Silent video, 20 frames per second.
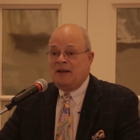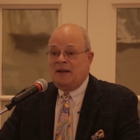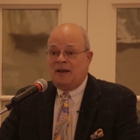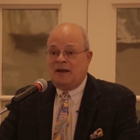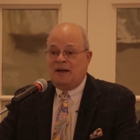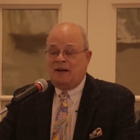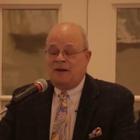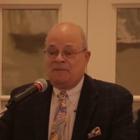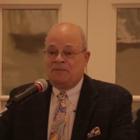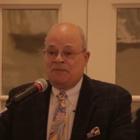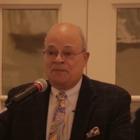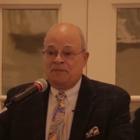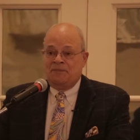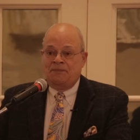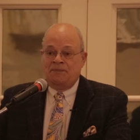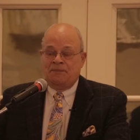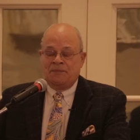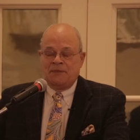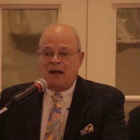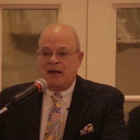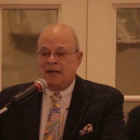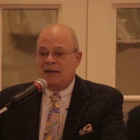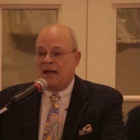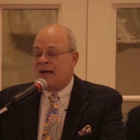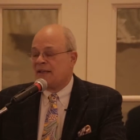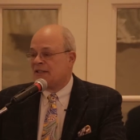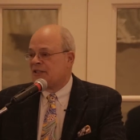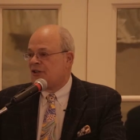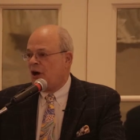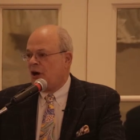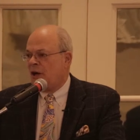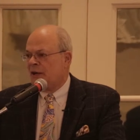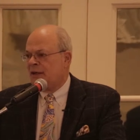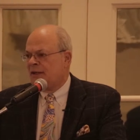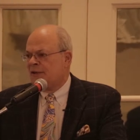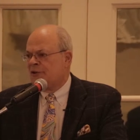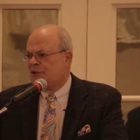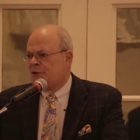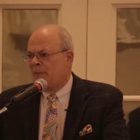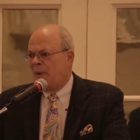I last taught
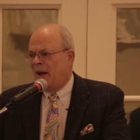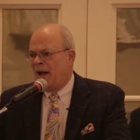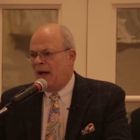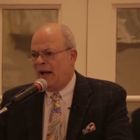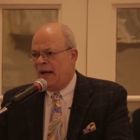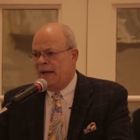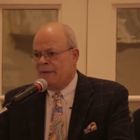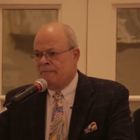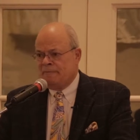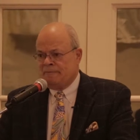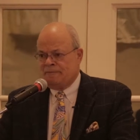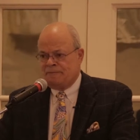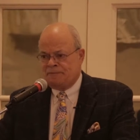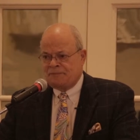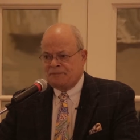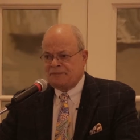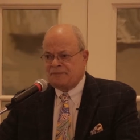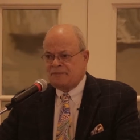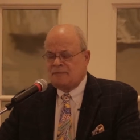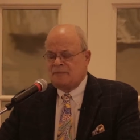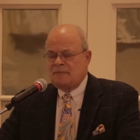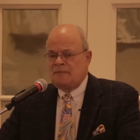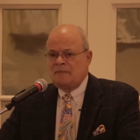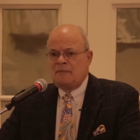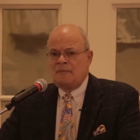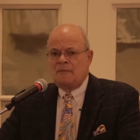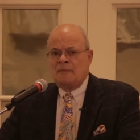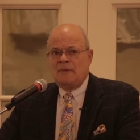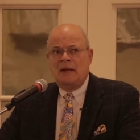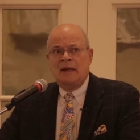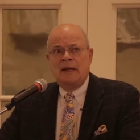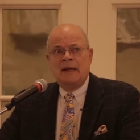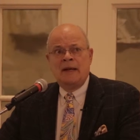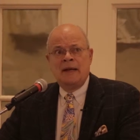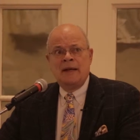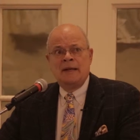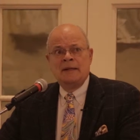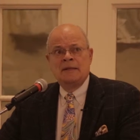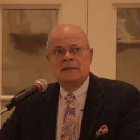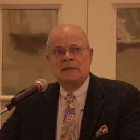in Dubai,
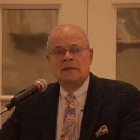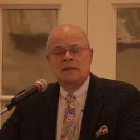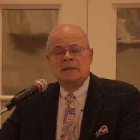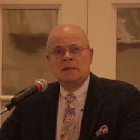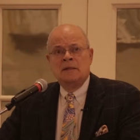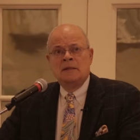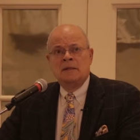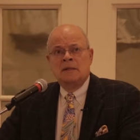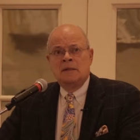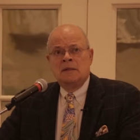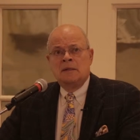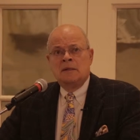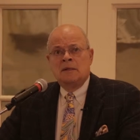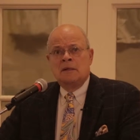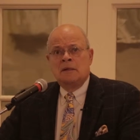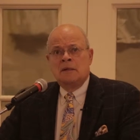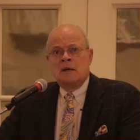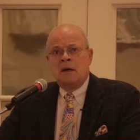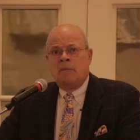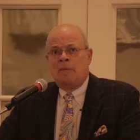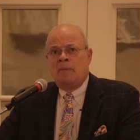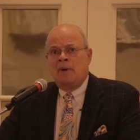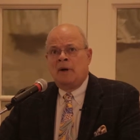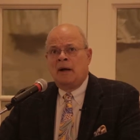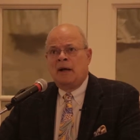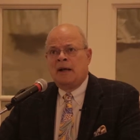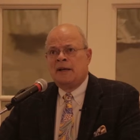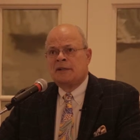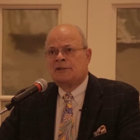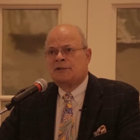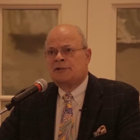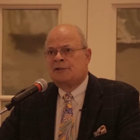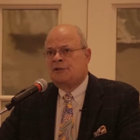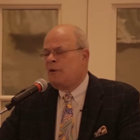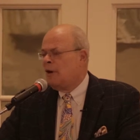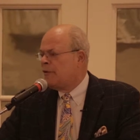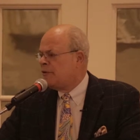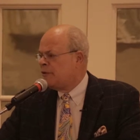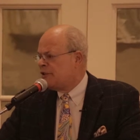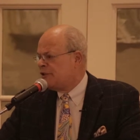and I had
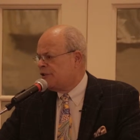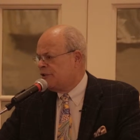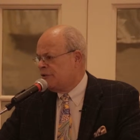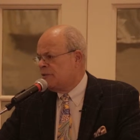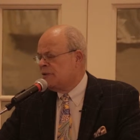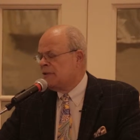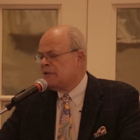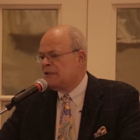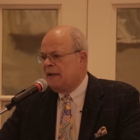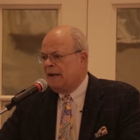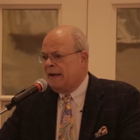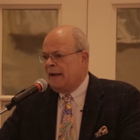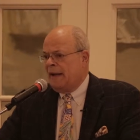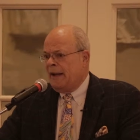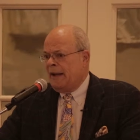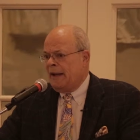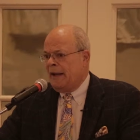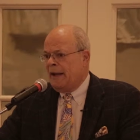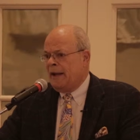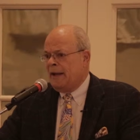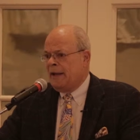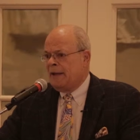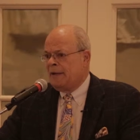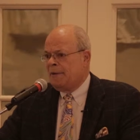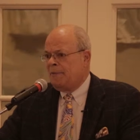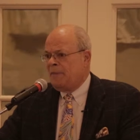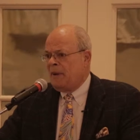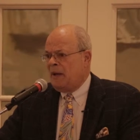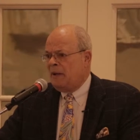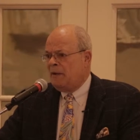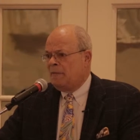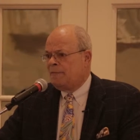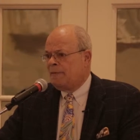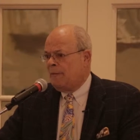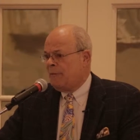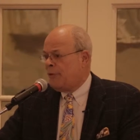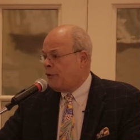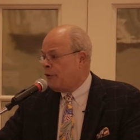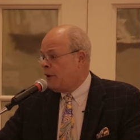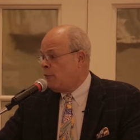200 students and
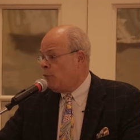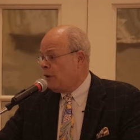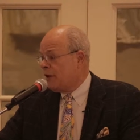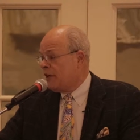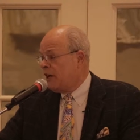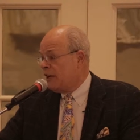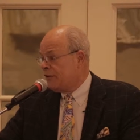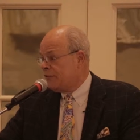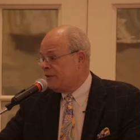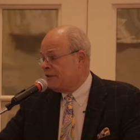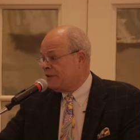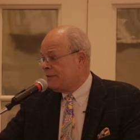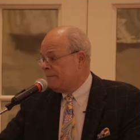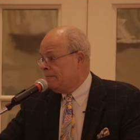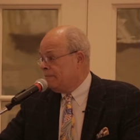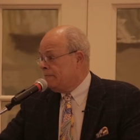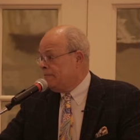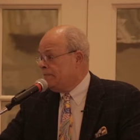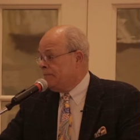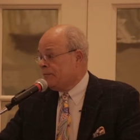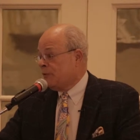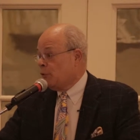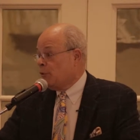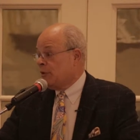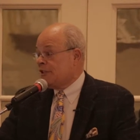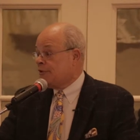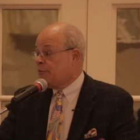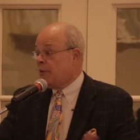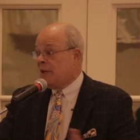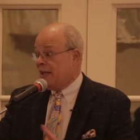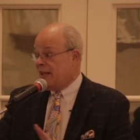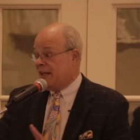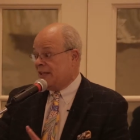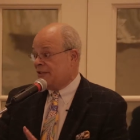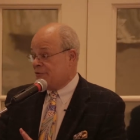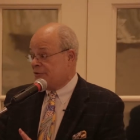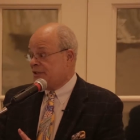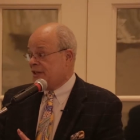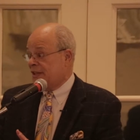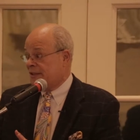from 31 countries, which is really
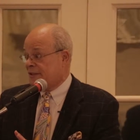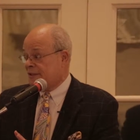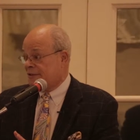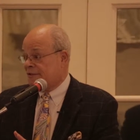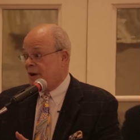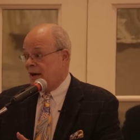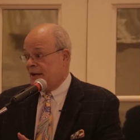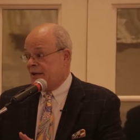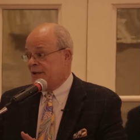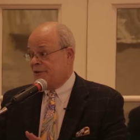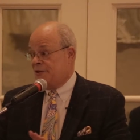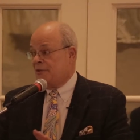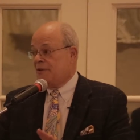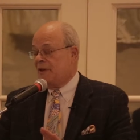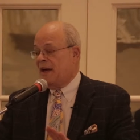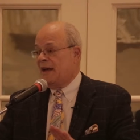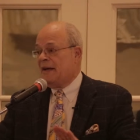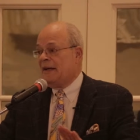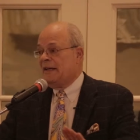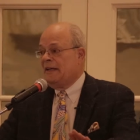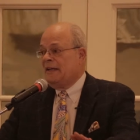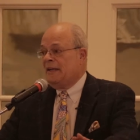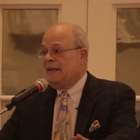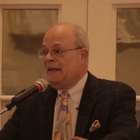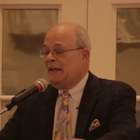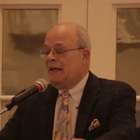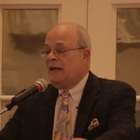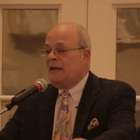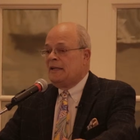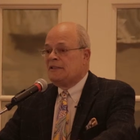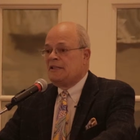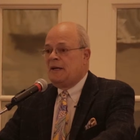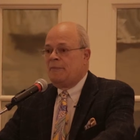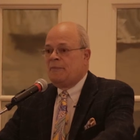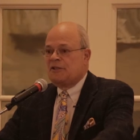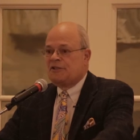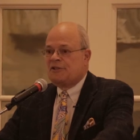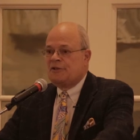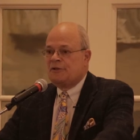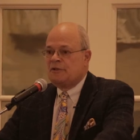interesting to try to do that. And some
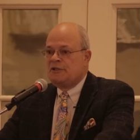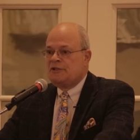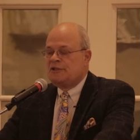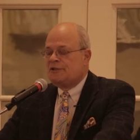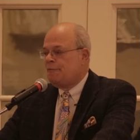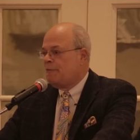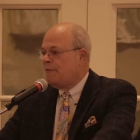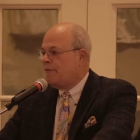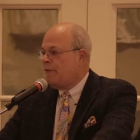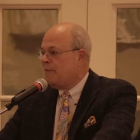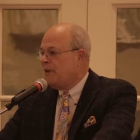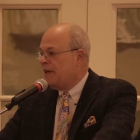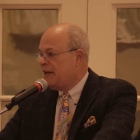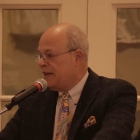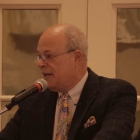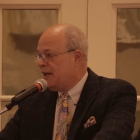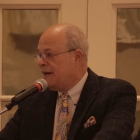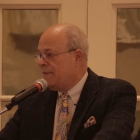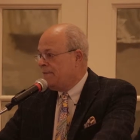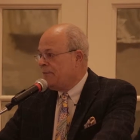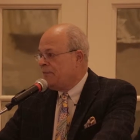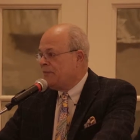of the students were from India,